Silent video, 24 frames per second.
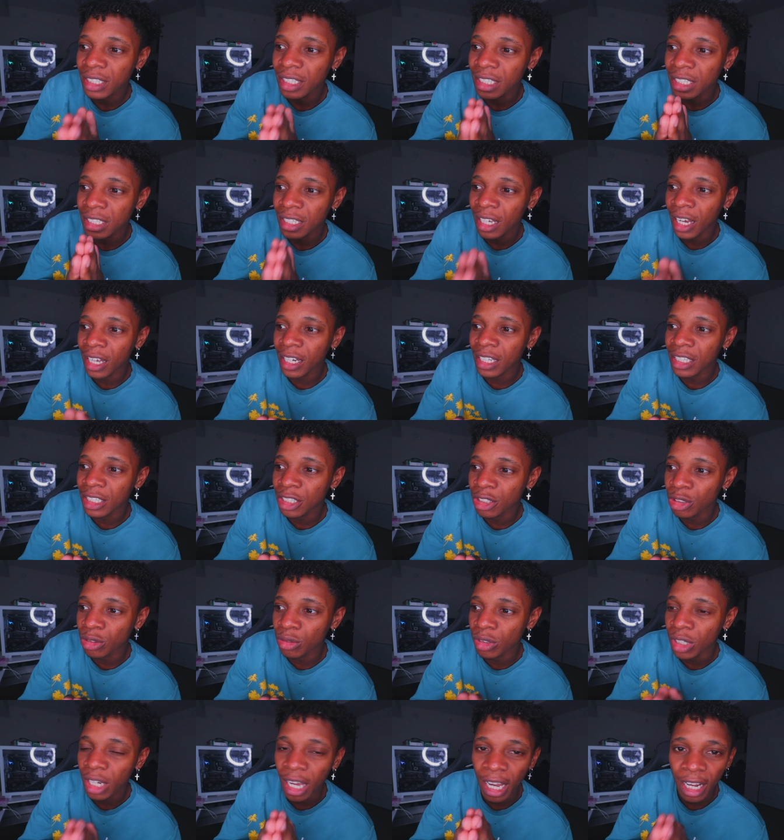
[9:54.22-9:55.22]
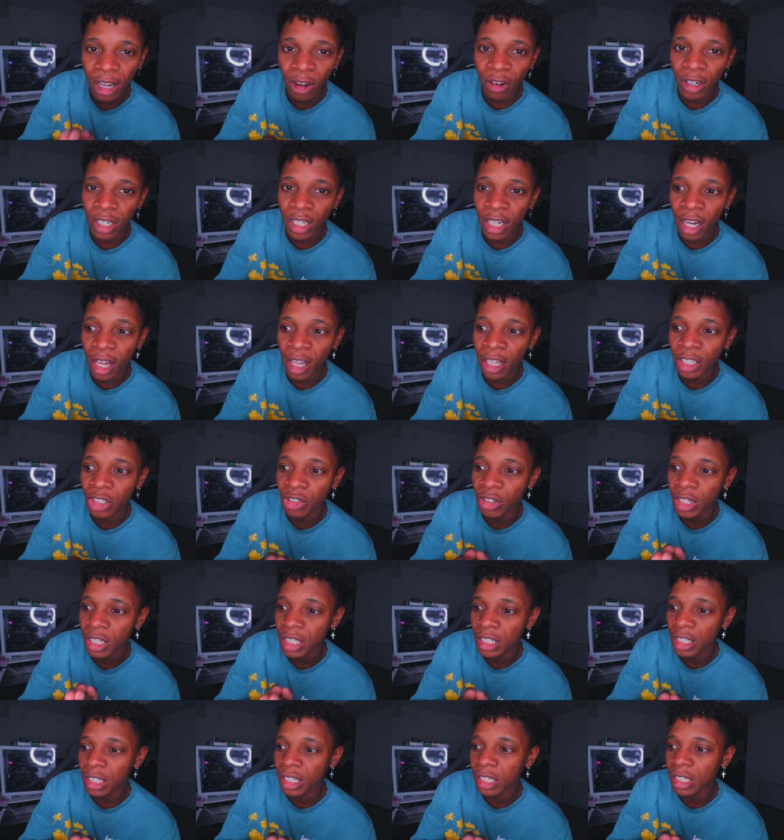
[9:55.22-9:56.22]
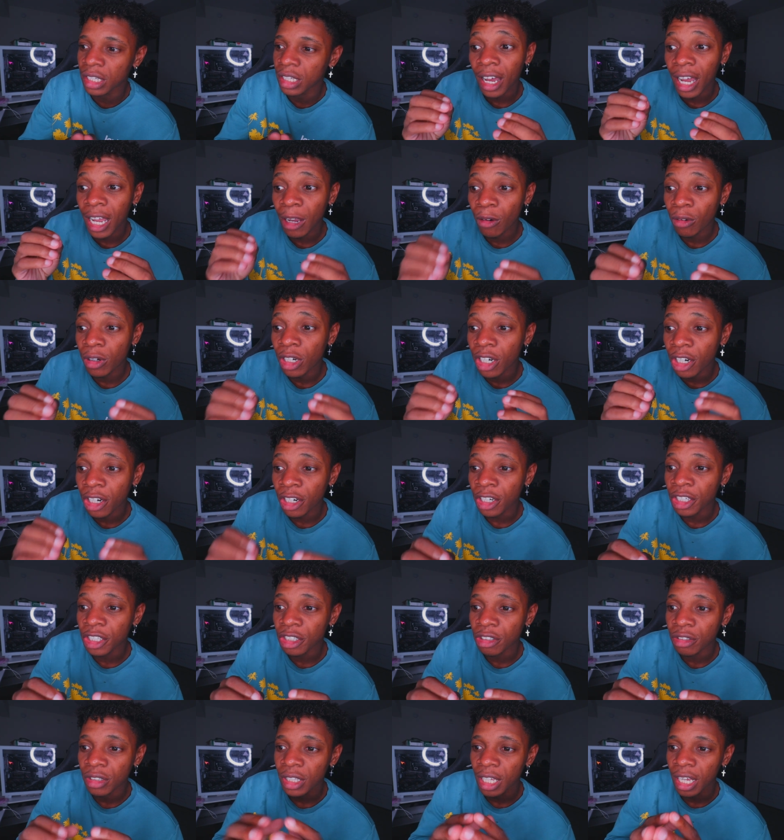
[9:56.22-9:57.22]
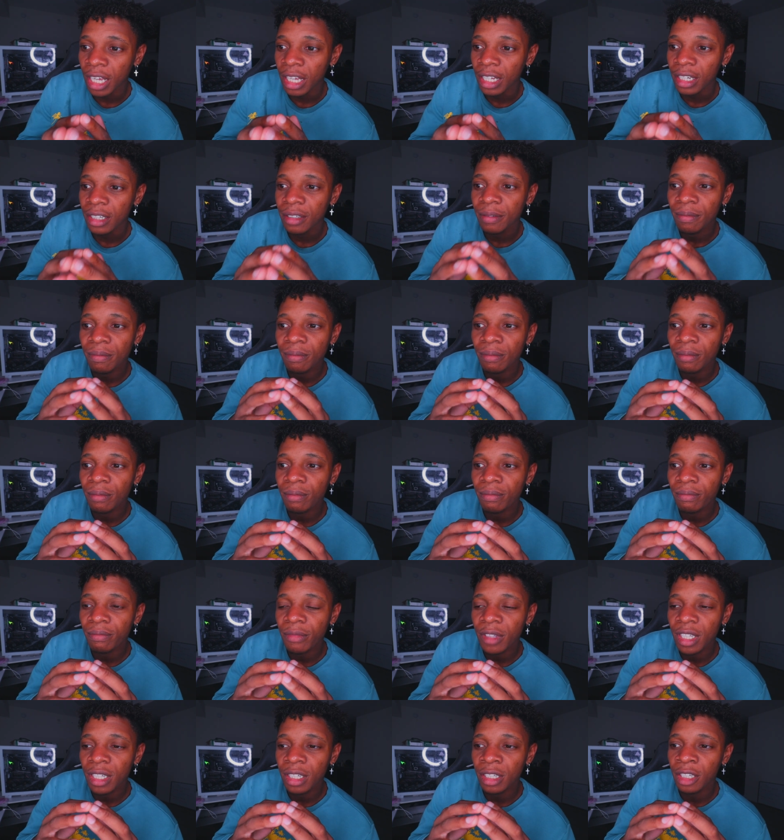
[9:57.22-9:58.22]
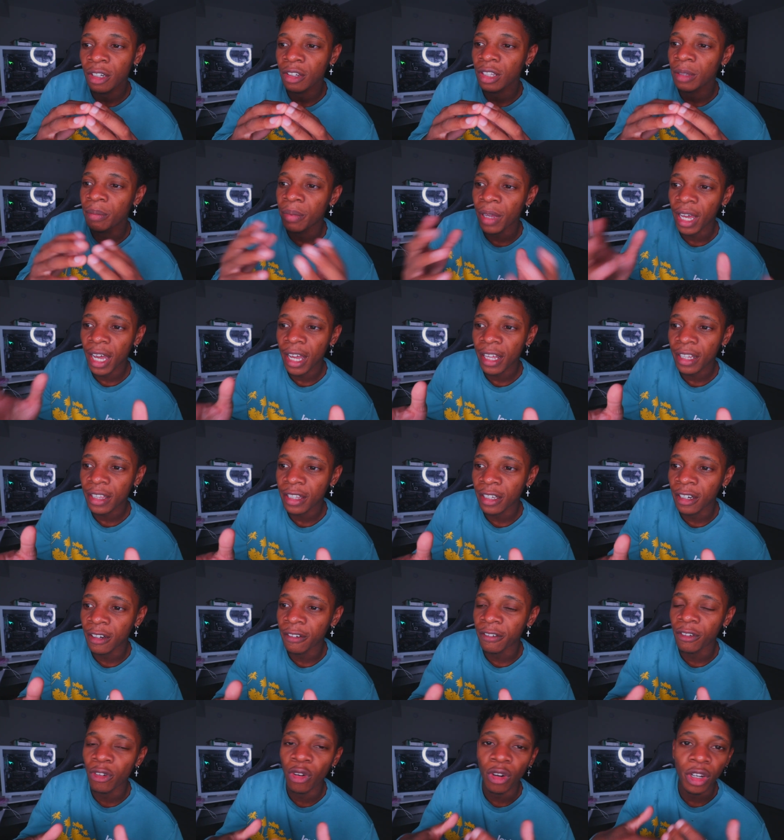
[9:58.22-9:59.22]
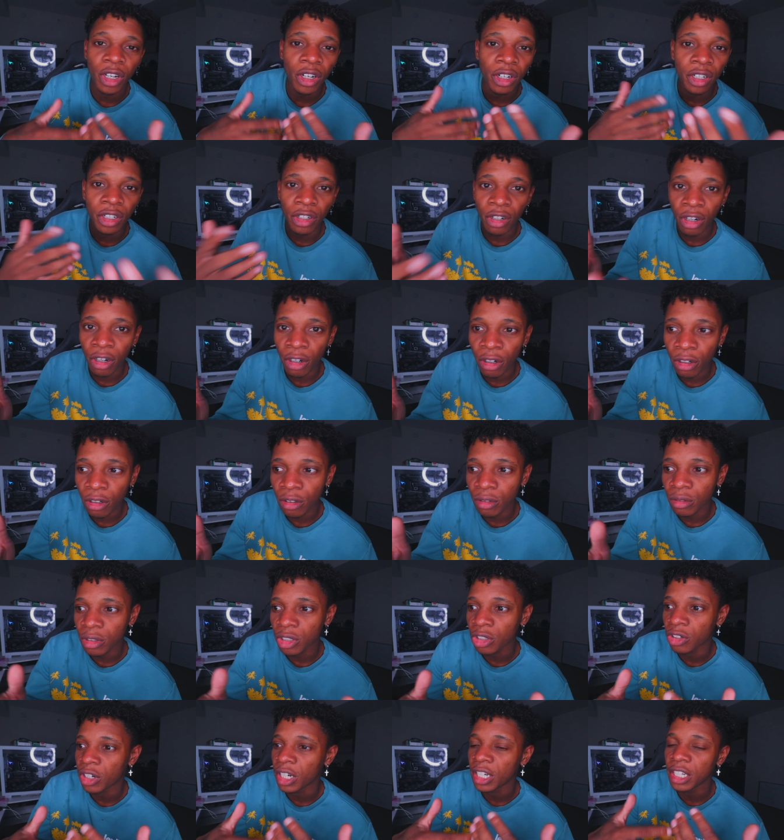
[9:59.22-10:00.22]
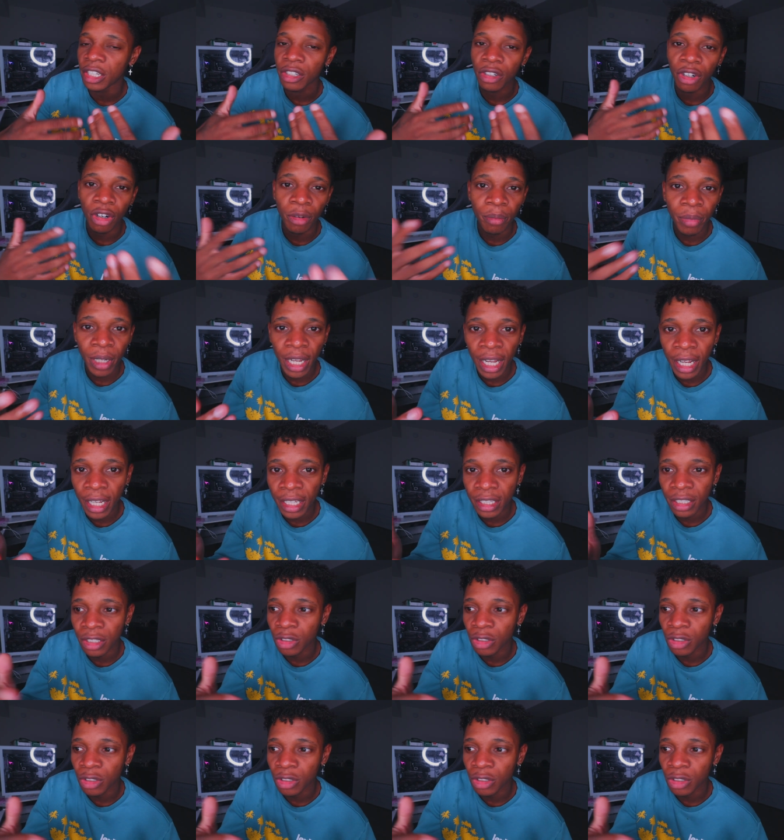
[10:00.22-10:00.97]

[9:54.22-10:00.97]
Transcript: deciding to not go to college or anything, I wanna urge you that you know, the path of going on your own, creating your own path,